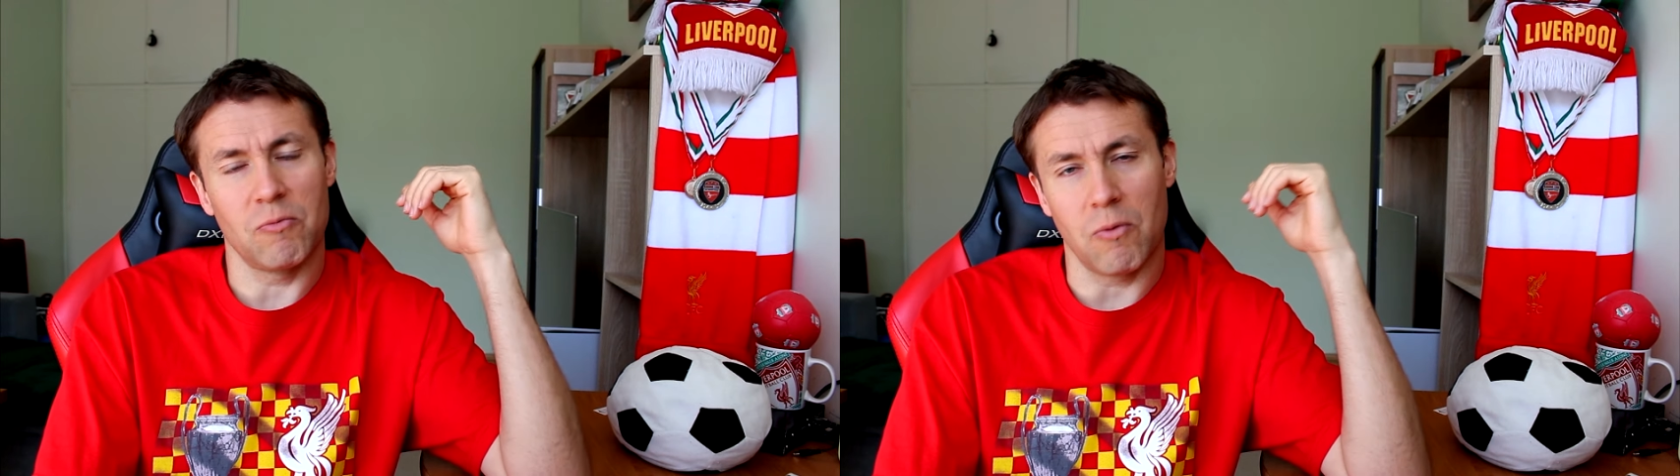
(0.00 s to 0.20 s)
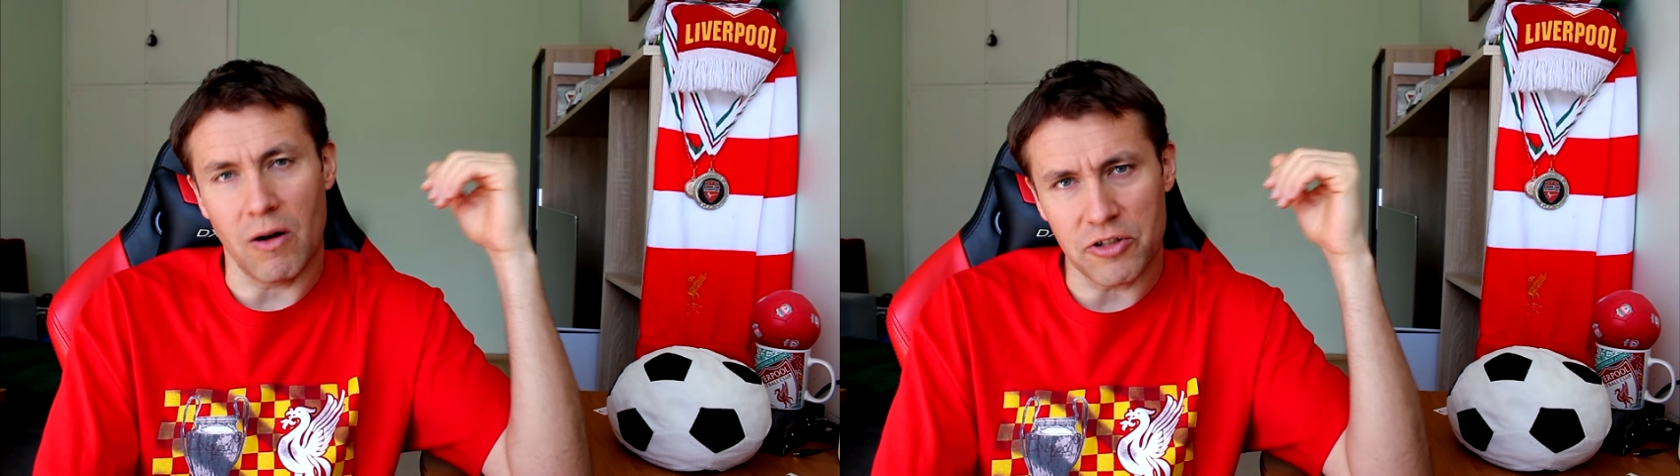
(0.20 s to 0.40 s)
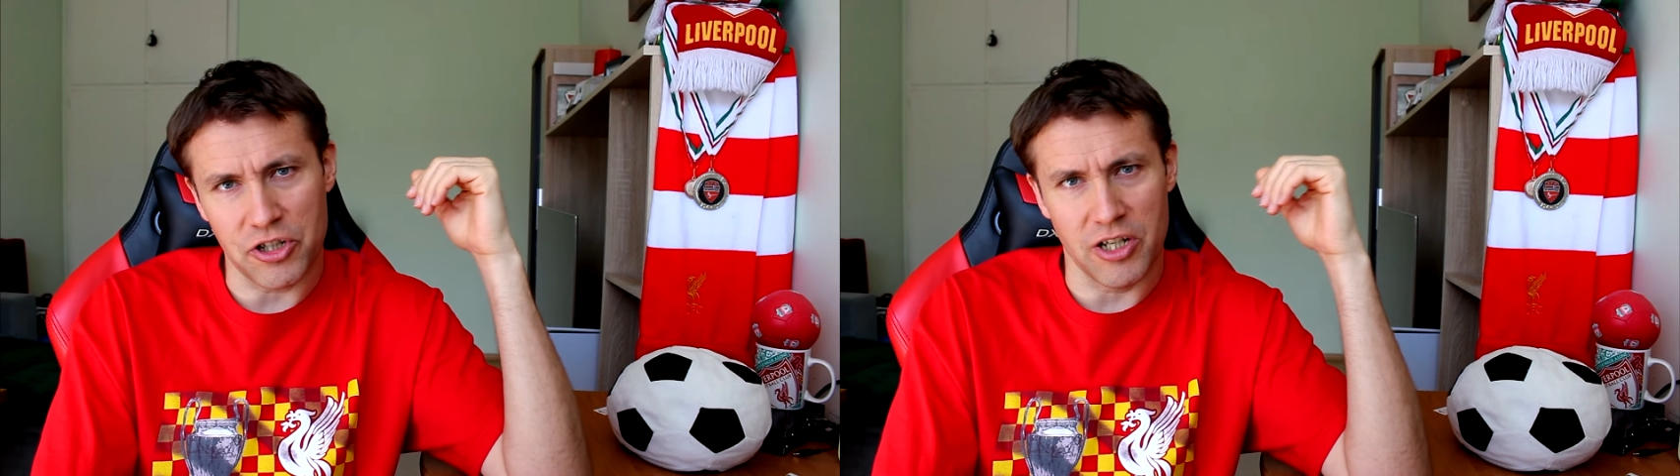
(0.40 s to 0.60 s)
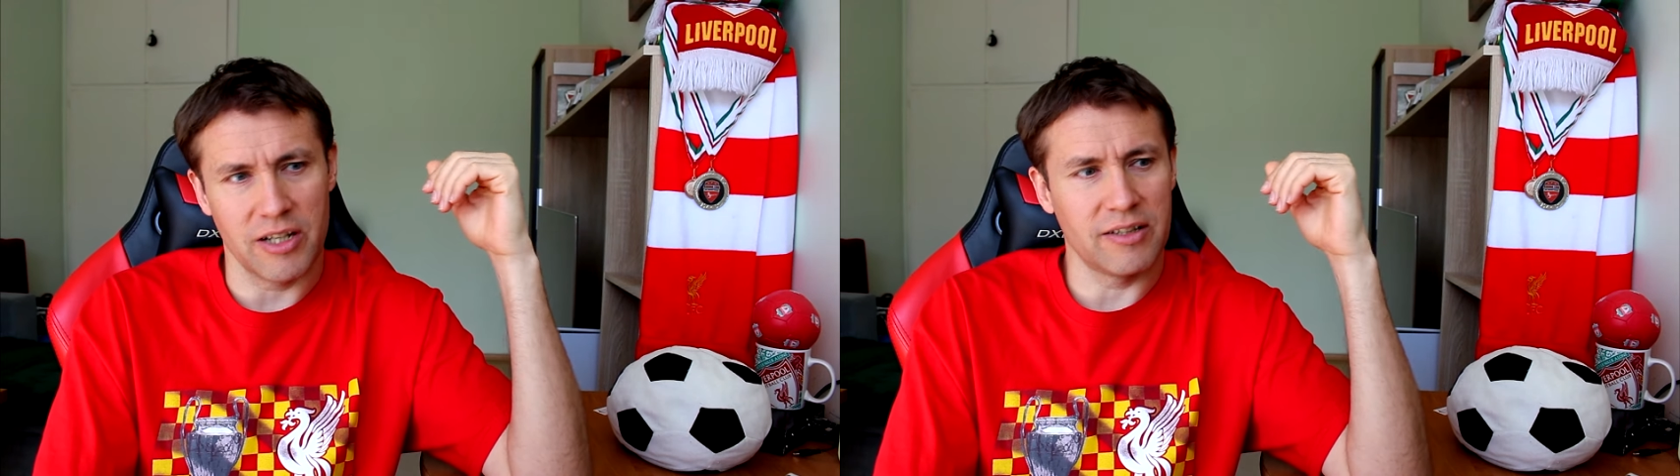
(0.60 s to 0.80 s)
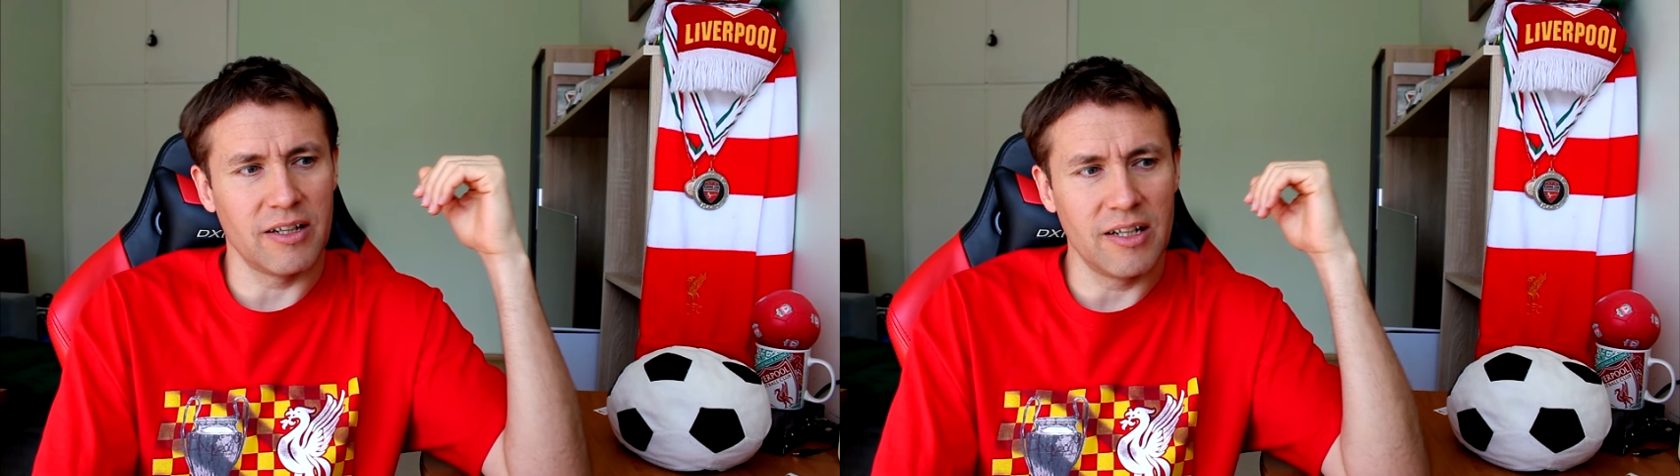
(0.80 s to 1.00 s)

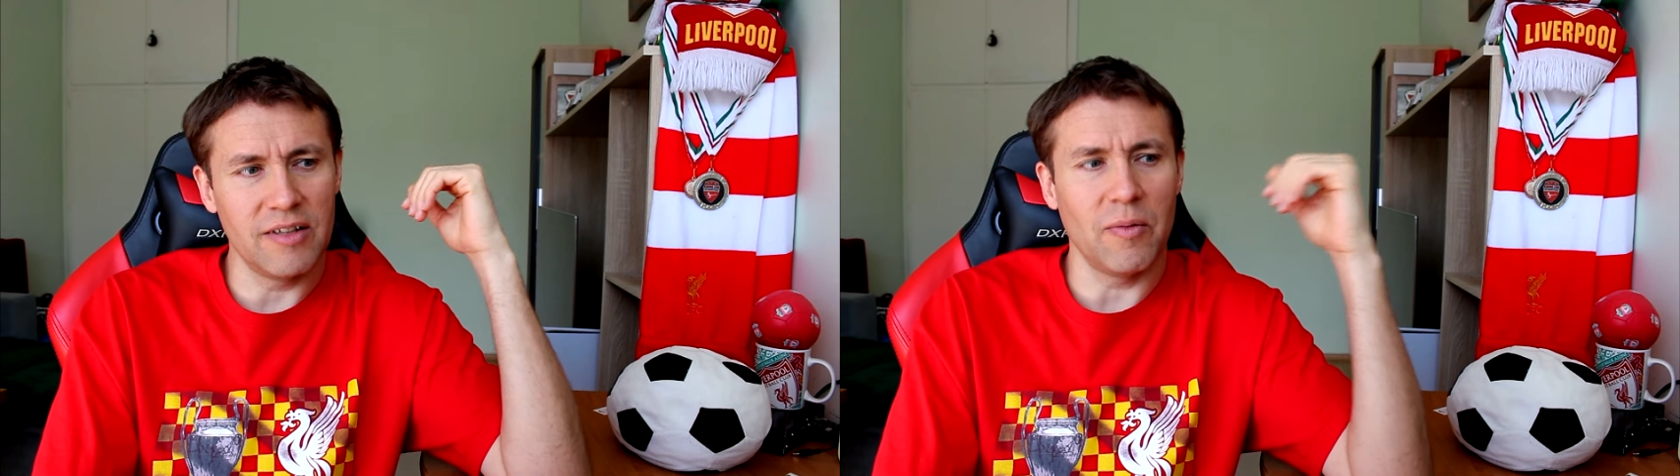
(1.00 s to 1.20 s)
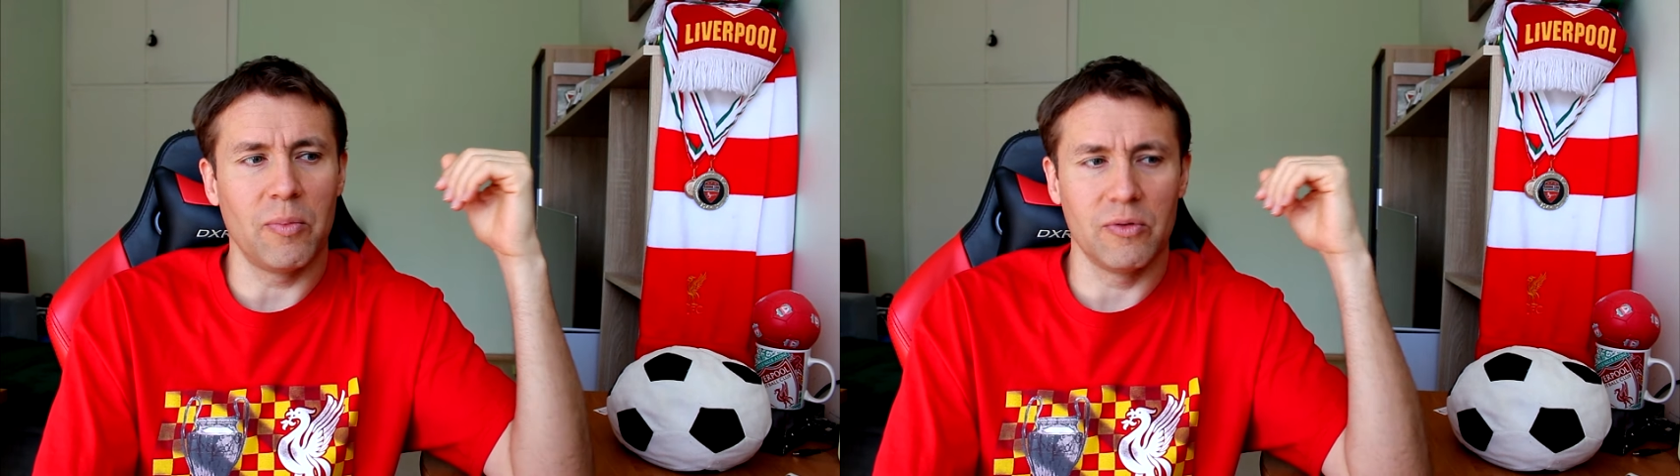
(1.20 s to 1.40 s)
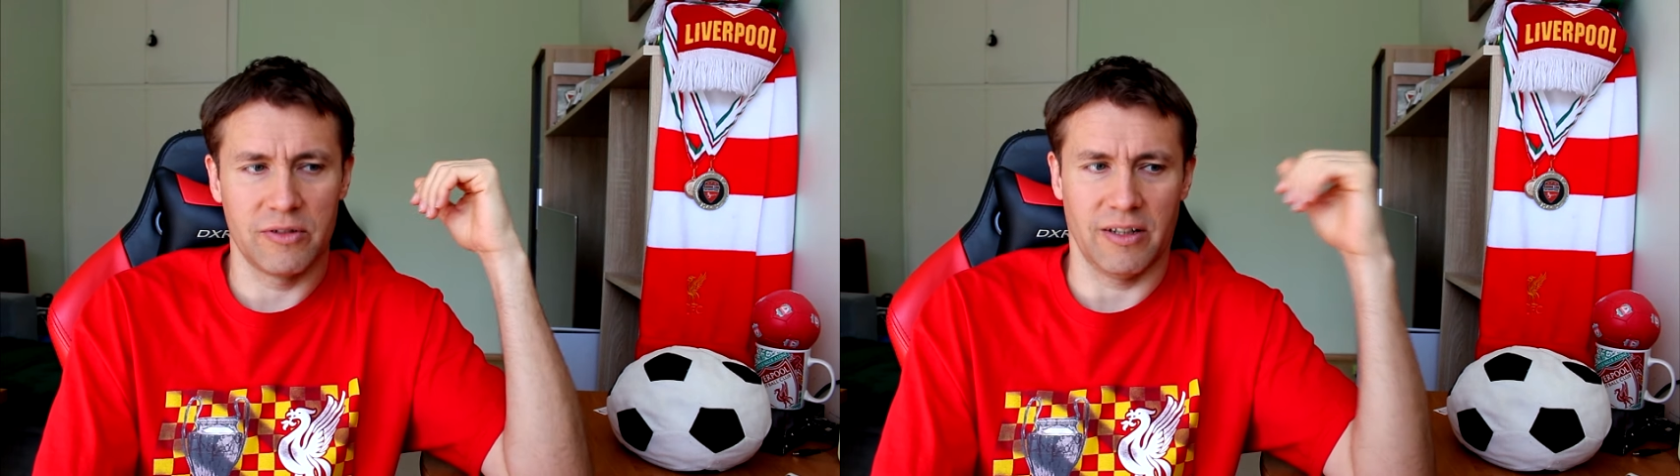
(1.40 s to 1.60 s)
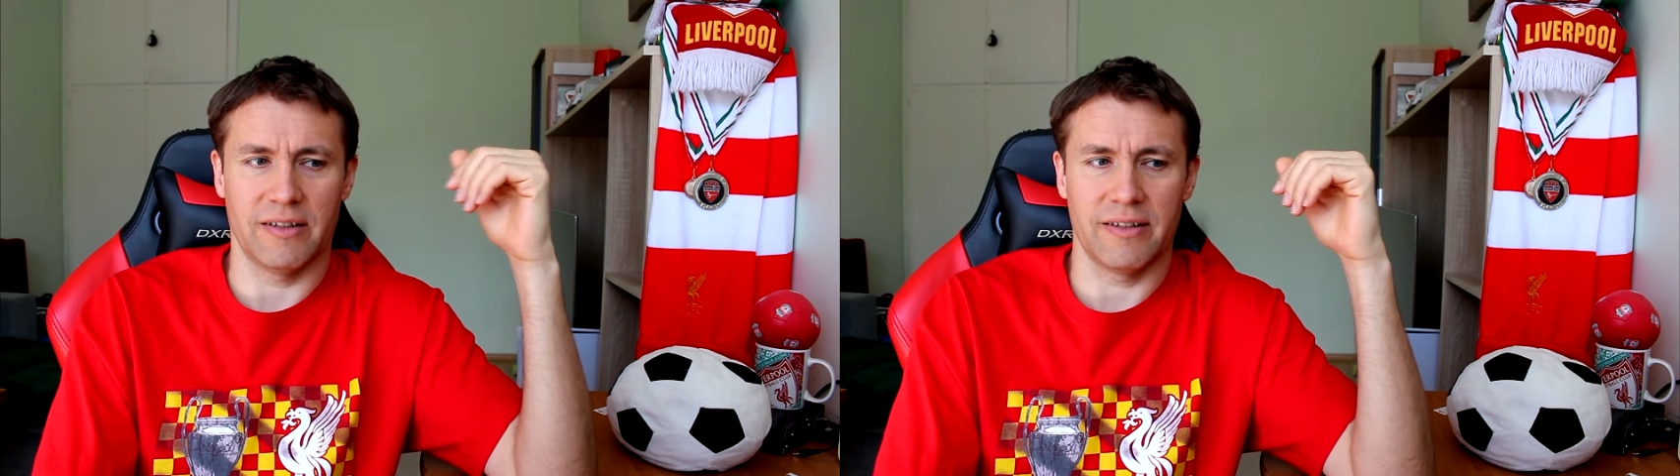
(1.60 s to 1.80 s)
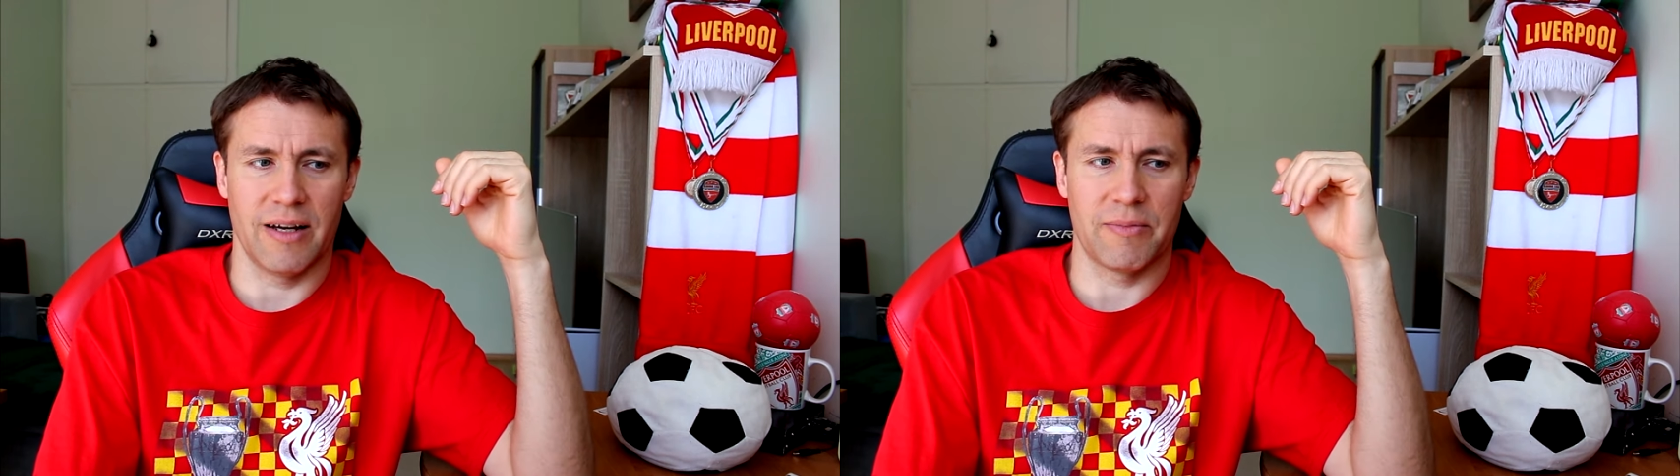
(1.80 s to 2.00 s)
watching the Liverpool
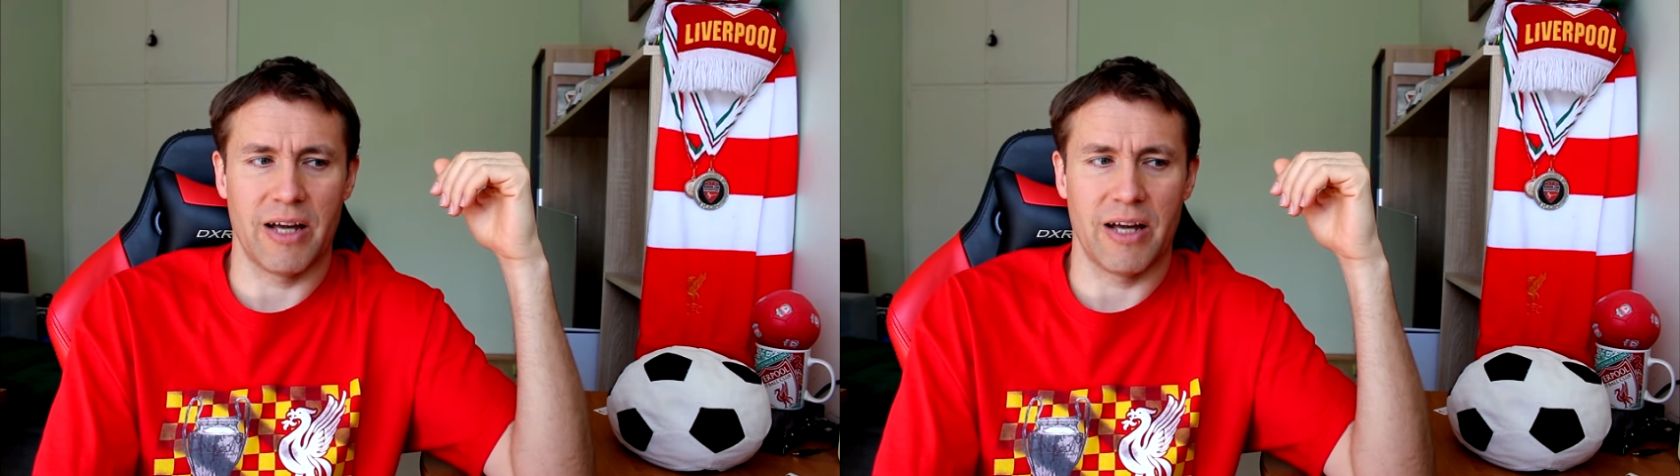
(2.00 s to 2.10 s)
Tottenham